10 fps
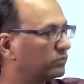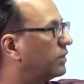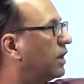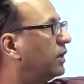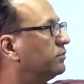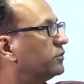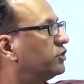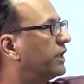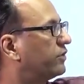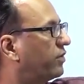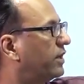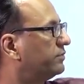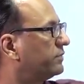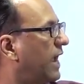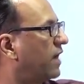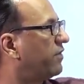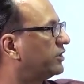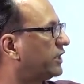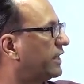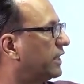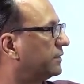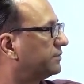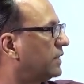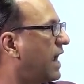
the urethra and vagina.